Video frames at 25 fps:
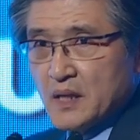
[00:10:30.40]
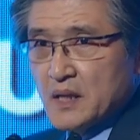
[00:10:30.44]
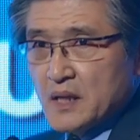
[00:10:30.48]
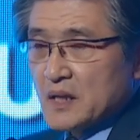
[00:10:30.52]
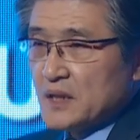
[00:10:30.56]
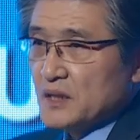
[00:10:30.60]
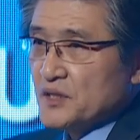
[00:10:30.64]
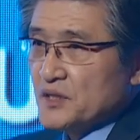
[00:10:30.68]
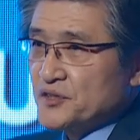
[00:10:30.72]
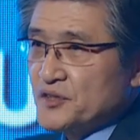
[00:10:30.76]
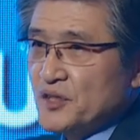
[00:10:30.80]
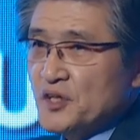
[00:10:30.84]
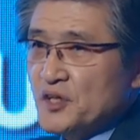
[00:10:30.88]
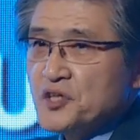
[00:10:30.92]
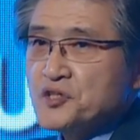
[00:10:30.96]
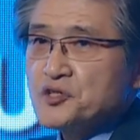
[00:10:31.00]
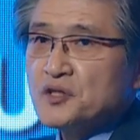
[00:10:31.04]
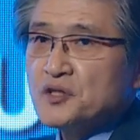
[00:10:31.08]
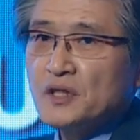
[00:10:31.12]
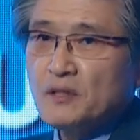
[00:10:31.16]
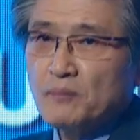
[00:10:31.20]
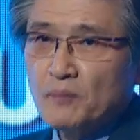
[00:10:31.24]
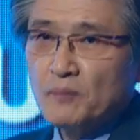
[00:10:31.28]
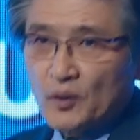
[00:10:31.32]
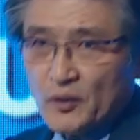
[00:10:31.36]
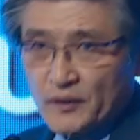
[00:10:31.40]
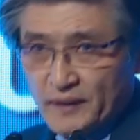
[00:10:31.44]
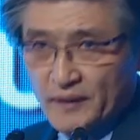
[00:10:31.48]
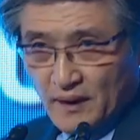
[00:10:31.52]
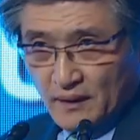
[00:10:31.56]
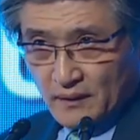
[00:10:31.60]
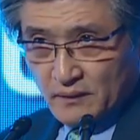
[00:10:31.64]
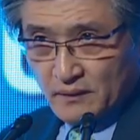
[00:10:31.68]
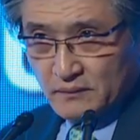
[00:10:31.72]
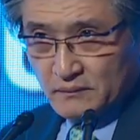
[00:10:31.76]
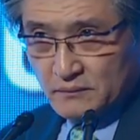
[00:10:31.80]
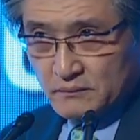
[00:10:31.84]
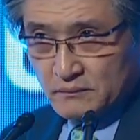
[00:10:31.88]
CG
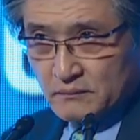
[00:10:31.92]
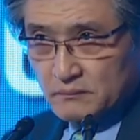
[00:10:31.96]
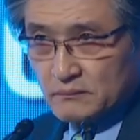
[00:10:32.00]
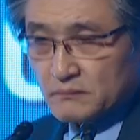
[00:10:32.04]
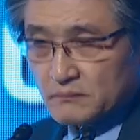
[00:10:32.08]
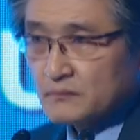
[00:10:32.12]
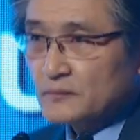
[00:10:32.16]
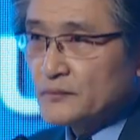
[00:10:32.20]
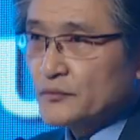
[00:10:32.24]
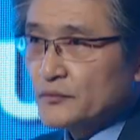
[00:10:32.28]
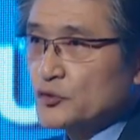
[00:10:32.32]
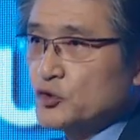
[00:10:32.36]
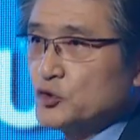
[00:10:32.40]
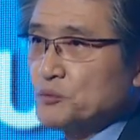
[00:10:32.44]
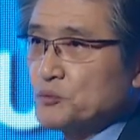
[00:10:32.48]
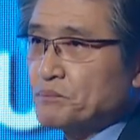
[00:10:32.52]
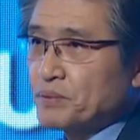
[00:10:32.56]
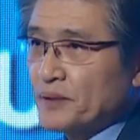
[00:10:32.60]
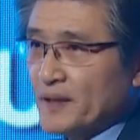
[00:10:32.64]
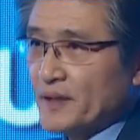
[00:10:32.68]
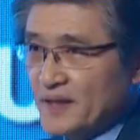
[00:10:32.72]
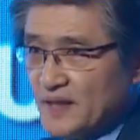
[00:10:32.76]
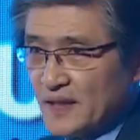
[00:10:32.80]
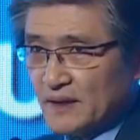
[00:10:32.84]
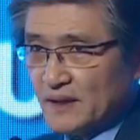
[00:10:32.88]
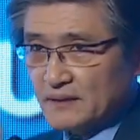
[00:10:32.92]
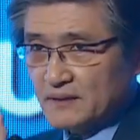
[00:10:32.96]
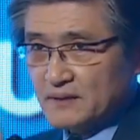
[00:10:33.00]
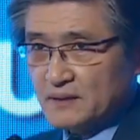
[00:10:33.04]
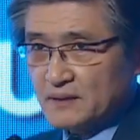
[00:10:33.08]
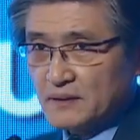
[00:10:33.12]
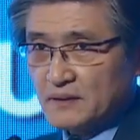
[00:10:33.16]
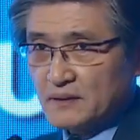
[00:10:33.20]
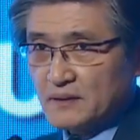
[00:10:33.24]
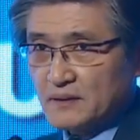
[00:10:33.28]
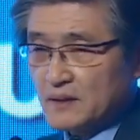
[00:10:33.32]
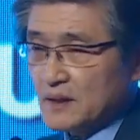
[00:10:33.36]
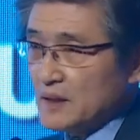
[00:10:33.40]
model to predict
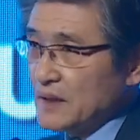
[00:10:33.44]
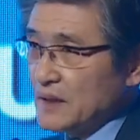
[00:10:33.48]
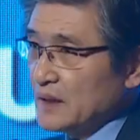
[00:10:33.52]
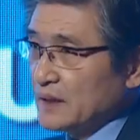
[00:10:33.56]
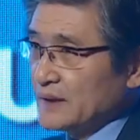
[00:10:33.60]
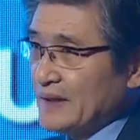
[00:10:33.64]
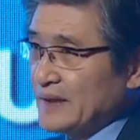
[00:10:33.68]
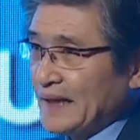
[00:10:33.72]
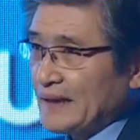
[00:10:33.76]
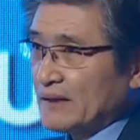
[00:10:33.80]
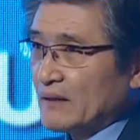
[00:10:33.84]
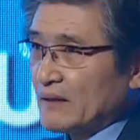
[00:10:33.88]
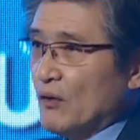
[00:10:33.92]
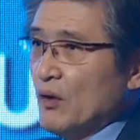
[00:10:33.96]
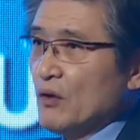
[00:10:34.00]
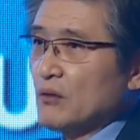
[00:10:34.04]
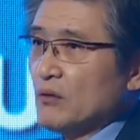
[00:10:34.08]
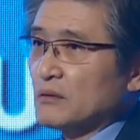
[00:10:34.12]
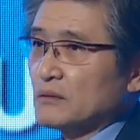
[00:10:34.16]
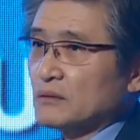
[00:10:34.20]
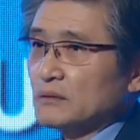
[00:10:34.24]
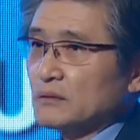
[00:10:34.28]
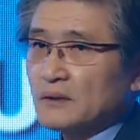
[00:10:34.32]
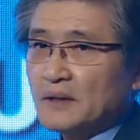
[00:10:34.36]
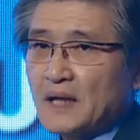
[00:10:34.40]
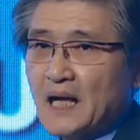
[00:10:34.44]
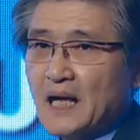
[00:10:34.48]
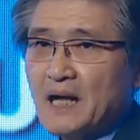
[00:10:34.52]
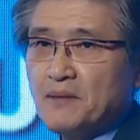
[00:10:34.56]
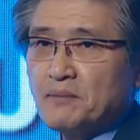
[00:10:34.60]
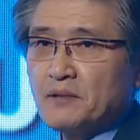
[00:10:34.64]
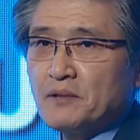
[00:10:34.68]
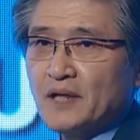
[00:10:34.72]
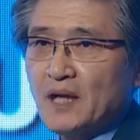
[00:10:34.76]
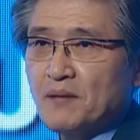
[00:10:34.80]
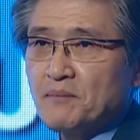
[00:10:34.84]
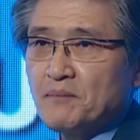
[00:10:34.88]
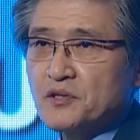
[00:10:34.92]
that,
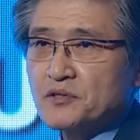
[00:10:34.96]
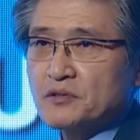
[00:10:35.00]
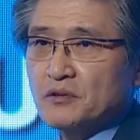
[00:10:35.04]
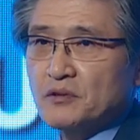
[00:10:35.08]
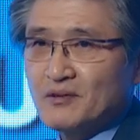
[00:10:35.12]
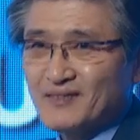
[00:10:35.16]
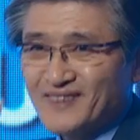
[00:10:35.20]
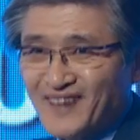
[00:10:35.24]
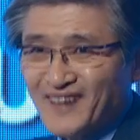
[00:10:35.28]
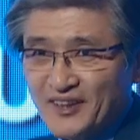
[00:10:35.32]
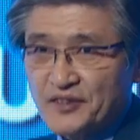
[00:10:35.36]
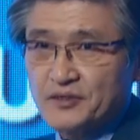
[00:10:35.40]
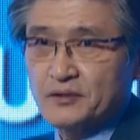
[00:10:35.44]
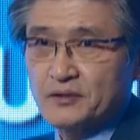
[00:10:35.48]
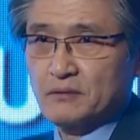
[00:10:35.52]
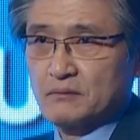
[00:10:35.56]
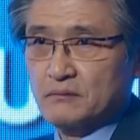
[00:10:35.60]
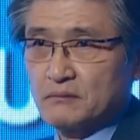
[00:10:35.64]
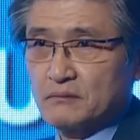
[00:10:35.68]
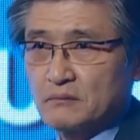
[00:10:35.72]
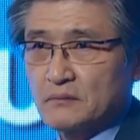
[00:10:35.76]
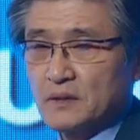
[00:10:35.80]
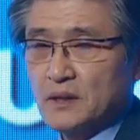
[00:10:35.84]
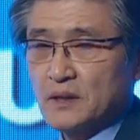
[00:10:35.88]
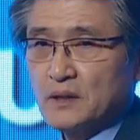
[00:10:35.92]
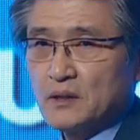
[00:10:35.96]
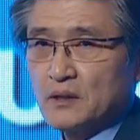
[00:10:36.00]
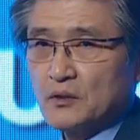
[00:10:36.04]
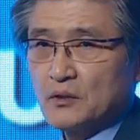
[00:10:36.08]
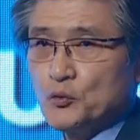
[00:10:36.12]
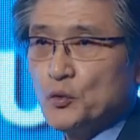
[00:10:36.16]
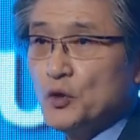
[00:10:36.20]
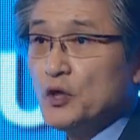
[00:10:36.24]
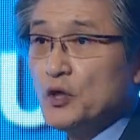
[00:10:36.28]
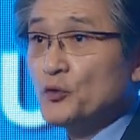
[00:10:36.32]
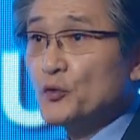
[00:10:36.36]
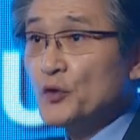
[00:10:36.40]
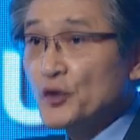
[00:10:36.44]
carbon emission reduction
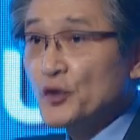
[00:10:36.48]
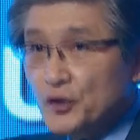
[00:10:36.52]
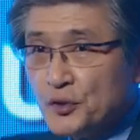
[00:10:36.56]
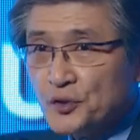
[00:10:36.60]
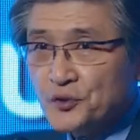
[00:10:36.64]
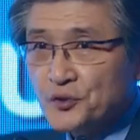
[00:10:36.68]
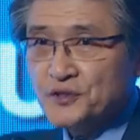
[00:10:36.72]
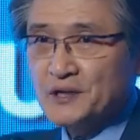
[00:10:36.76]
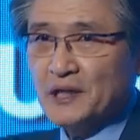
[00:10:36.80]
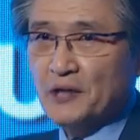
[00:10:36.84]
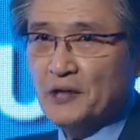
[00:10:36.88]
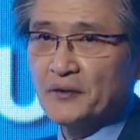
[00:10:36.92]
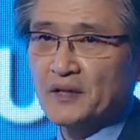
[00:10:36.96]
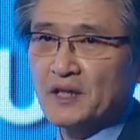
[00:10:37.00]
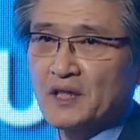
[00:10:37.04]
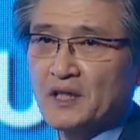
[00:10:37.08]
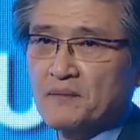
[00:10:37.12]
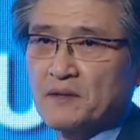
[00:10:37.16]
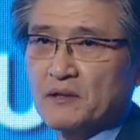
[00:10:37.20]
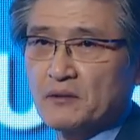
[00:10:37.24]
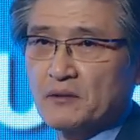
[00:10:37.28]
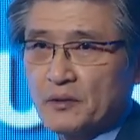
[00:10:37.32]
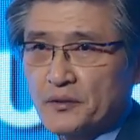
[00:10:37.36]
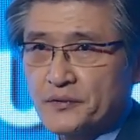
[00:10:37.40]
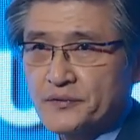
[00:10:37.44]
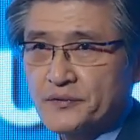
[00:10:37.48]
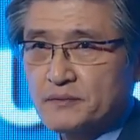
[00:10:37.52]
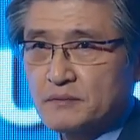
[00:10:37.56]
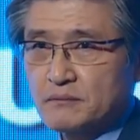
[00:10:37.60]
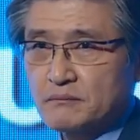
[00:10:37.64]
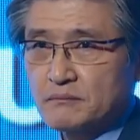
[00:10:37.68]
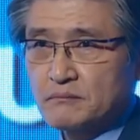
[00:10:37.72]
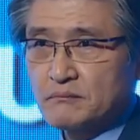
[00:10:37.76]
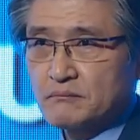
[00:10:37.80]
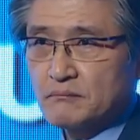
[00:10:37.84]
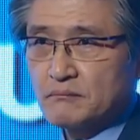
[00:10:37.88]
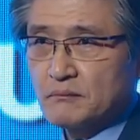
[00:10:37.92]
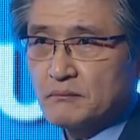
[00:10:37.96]
will reduce our economic growth
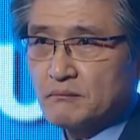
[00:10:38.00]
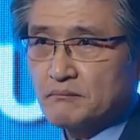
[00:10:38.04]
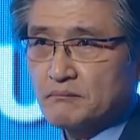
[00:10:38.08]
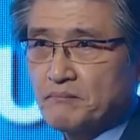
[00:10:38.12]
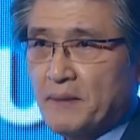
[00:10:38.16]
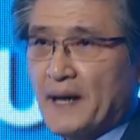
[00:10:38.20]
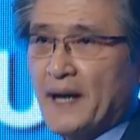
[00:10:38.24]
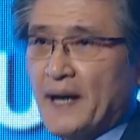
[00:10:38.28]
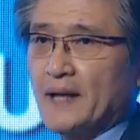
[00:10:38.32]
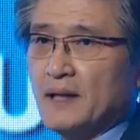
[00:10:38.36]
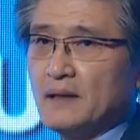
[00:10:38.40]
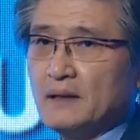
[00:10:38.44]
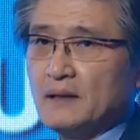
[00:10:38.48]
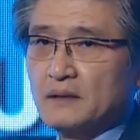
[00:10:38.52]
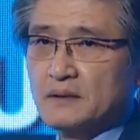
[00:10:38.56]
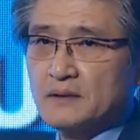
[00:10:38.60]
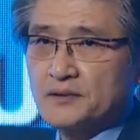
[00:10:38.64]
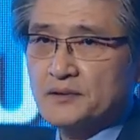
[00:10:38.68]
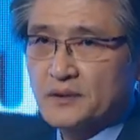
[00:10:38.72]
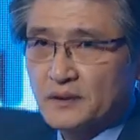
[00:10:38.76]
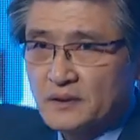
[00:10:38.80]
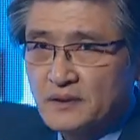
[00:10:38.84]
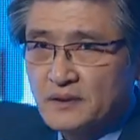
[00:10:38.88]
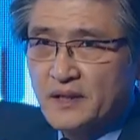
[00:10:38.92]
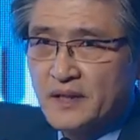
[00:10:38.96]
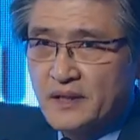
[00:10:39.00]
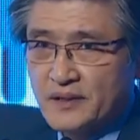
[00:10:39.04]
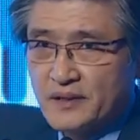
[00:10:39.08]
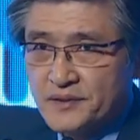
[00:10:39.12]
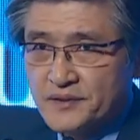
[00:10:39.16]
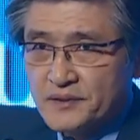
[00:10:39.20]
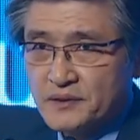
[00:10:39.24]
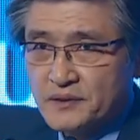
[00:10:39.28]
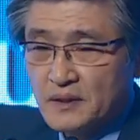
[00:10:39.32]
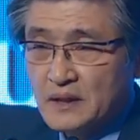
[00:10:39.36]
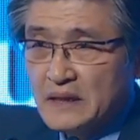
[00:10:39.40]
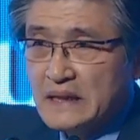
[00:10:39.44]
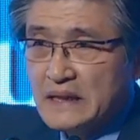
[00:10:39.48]
by certain years.
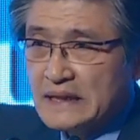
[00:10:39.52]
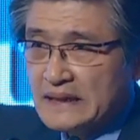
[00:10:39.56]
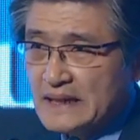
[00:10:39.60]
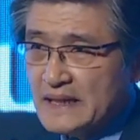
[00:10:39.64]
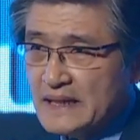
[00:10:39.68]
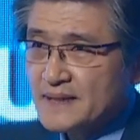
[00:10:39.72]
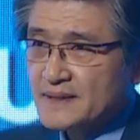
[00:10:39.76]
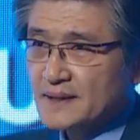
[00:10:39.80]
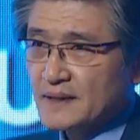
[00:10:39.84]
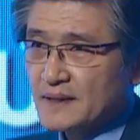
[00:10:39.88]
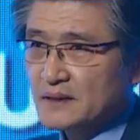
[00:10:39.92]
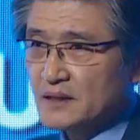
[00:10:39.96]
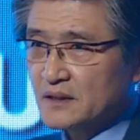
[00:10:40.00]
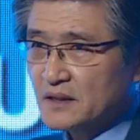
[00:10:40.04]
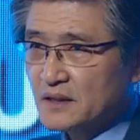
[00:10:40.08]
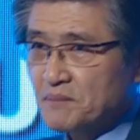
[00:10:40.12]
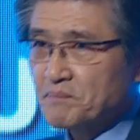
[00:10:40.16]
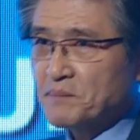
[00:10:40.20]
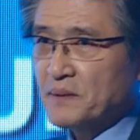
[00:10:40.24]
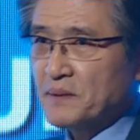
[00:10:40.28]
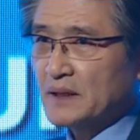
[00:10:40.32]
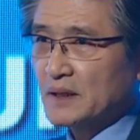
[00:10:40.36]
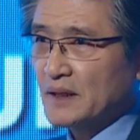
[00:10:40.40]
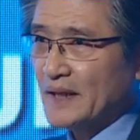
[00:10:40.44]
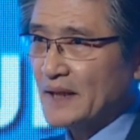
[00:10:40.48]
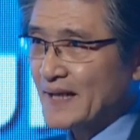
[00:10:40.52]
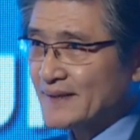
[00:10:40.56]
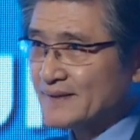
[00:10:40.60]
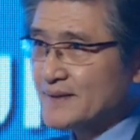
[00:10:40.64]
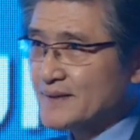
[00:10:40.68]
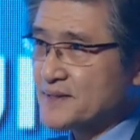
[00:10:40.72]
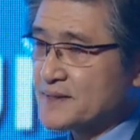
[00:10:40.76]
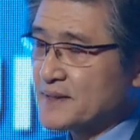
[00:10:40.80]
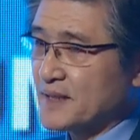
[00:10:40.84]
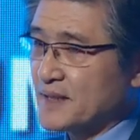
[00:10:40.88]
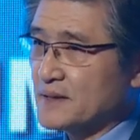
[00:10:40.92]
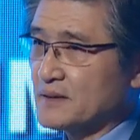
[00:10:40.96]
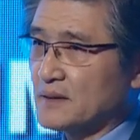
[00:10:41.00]
These are the typical
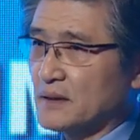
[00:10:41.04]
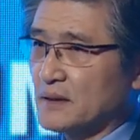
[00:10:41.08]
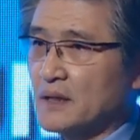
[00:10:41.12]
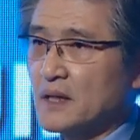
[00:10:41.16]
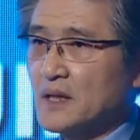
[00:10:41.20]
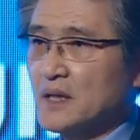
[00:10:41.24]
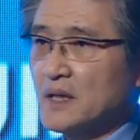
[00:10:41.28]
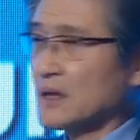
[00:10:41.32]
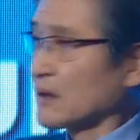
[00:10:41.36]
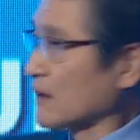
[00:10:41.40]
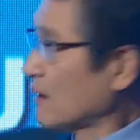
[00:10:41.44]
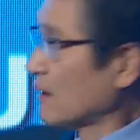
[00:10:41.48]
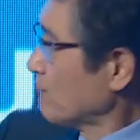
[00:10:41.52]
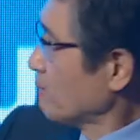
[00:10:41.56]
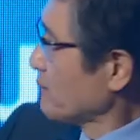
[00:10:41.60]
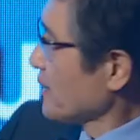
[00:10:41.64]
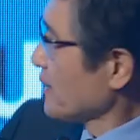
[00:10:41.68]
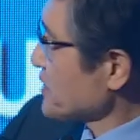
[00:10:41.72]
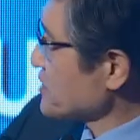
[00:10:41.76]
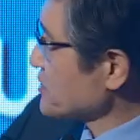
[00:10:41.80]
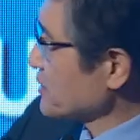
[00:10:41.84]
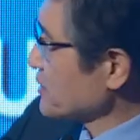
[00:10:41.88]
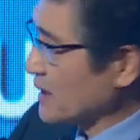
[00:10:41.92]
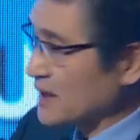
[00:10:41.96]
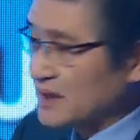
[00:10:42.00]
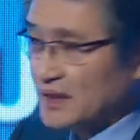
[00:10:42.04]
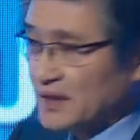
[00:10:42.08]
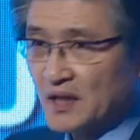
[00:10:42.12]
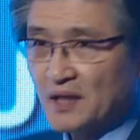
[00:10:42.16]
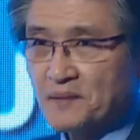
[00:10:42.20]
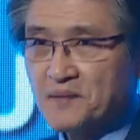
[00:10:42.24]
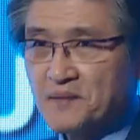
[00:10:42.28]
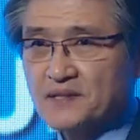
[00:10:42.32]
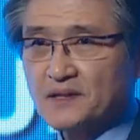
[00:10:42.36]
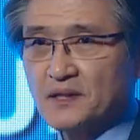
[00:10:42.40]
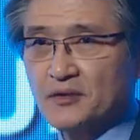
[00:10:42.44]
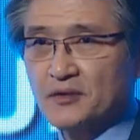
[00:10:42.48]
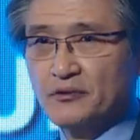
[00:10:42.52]
exercises that conventional
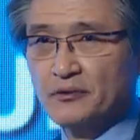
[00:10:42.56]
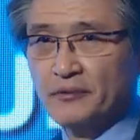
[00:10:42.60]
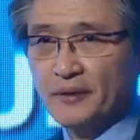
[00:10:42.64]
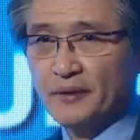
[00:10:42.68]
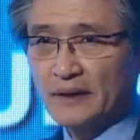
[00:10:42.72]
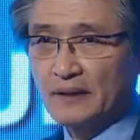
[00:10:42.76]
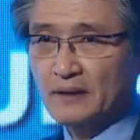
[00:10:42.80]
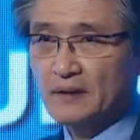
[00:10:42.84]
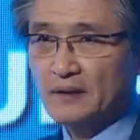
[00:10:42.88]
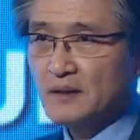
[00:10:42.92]
economists are doing.